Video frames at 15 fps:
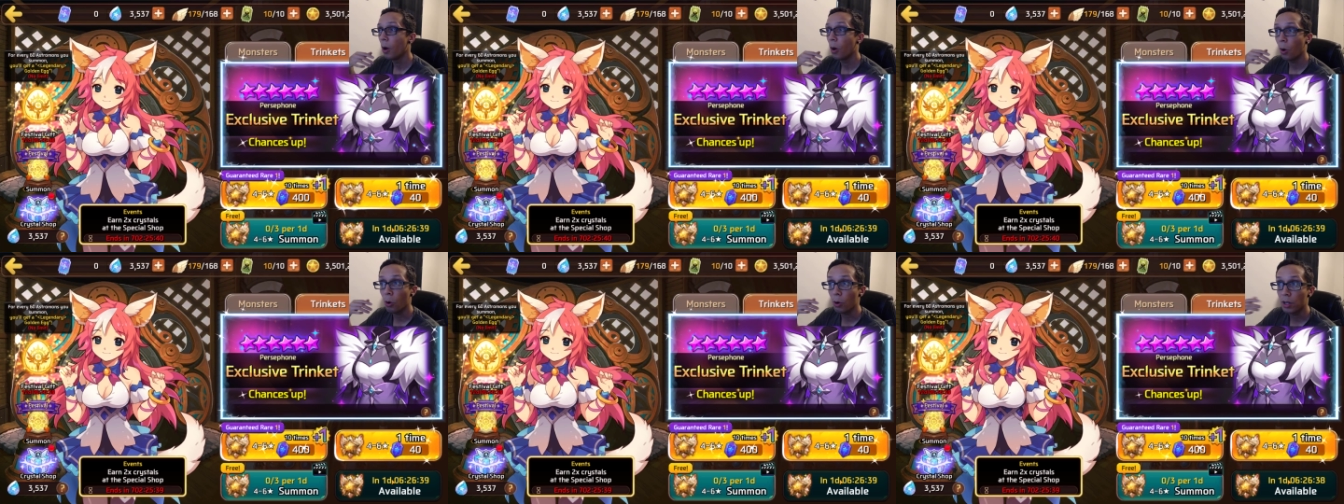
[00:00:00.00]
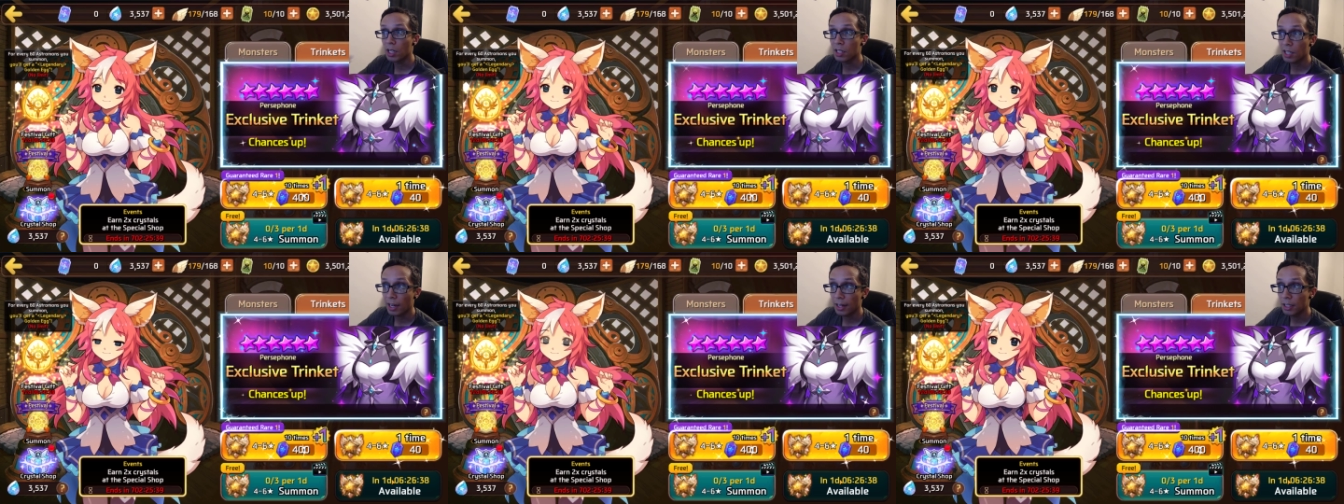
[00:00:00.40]
or you
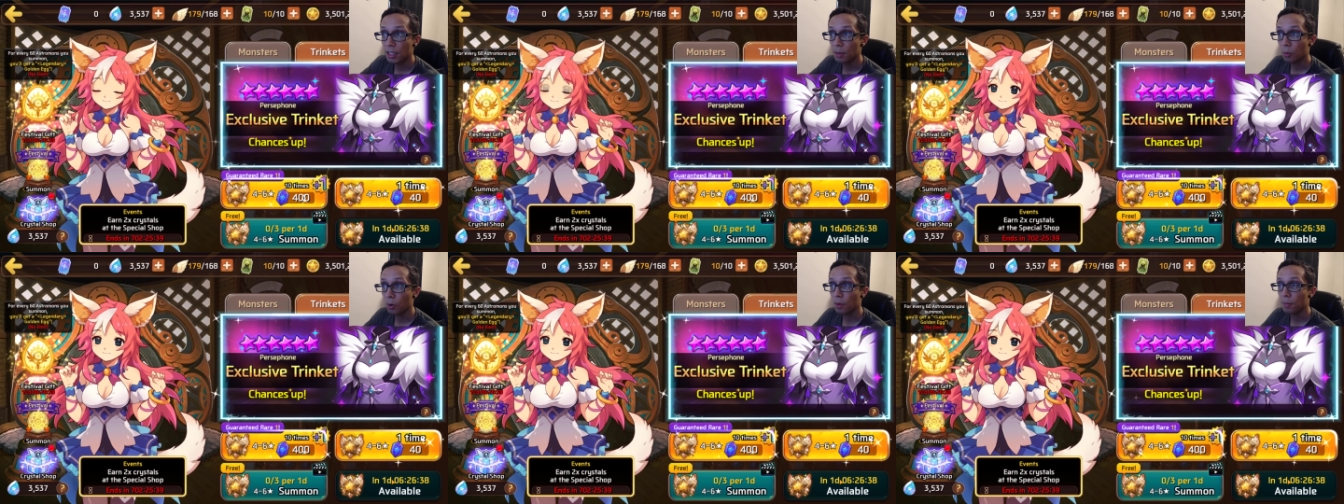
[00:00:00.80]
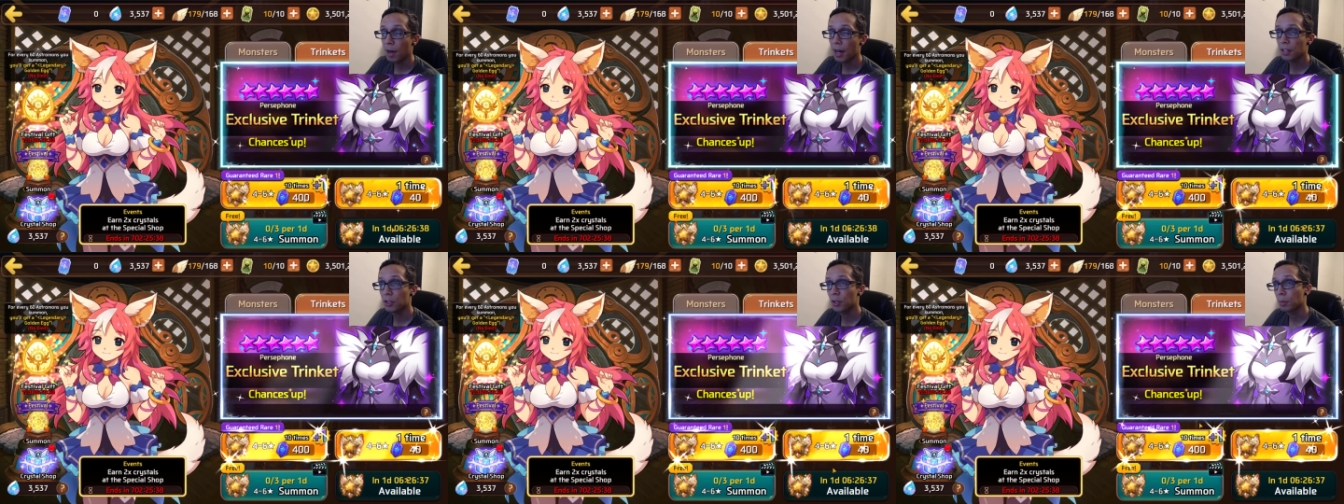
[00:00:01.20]
decide to do more
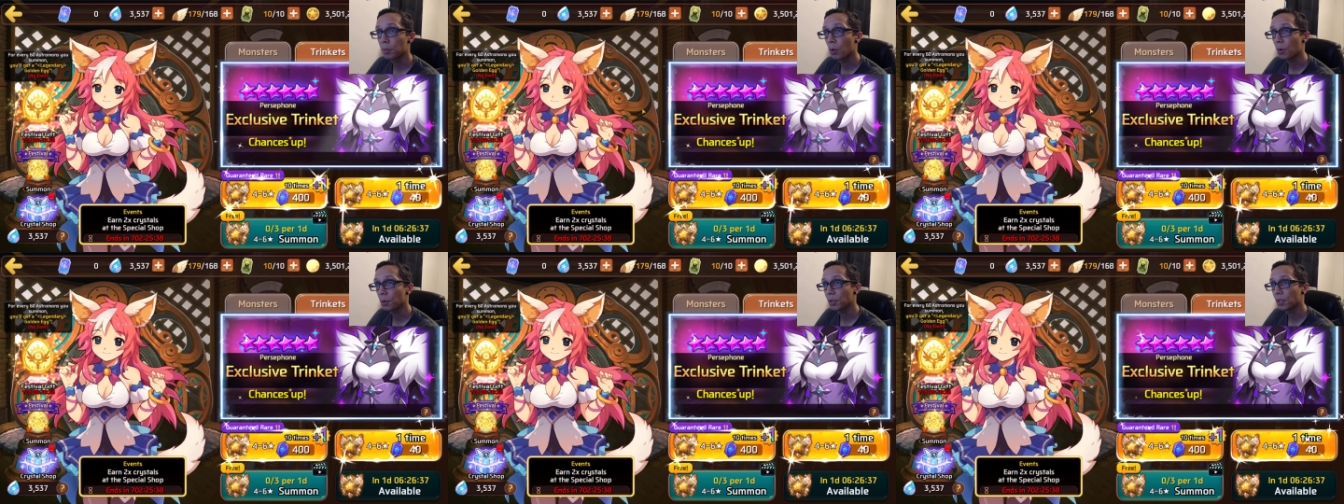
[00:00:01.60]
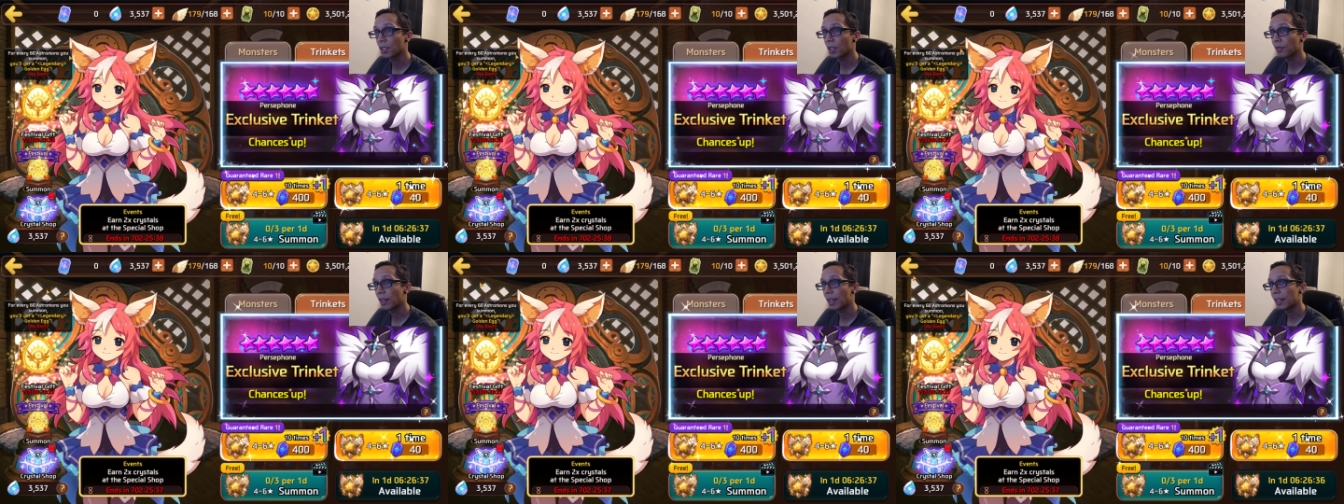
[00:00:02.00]
monster pools and
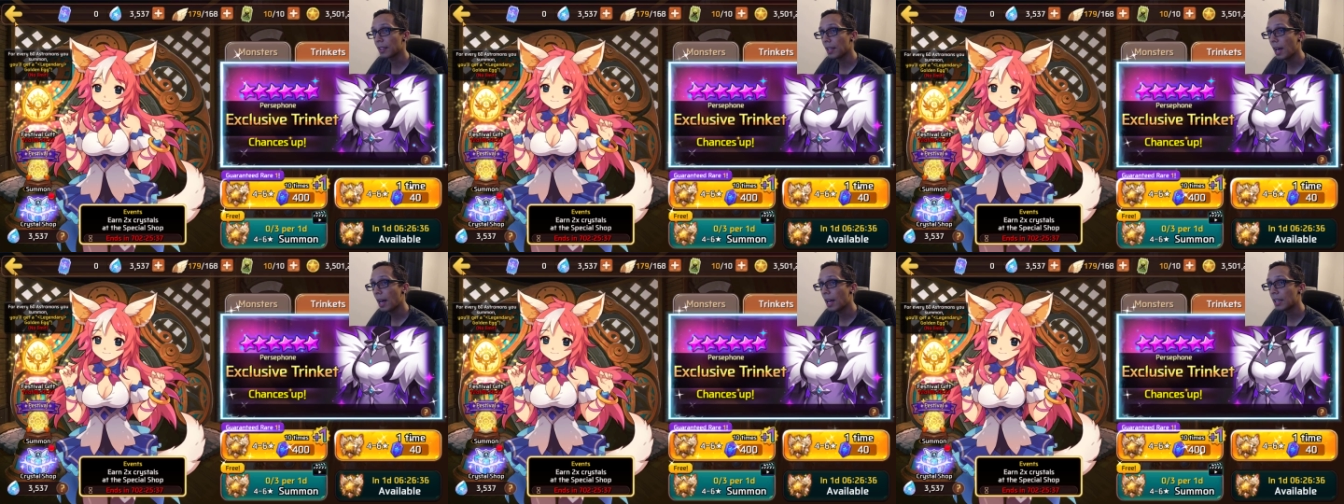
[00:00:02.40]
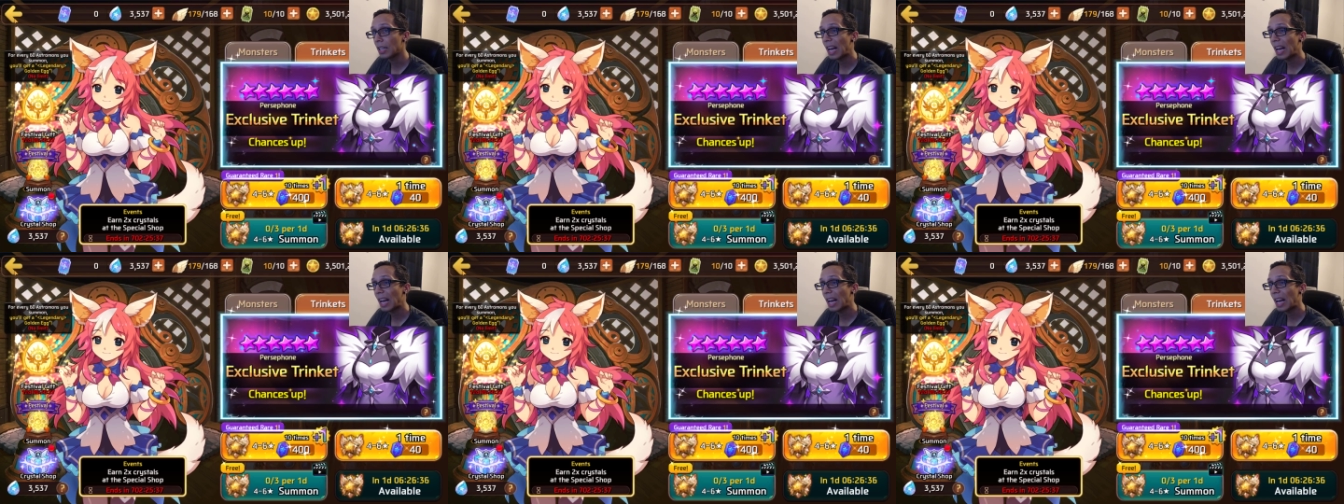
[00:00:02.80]
stuff like that,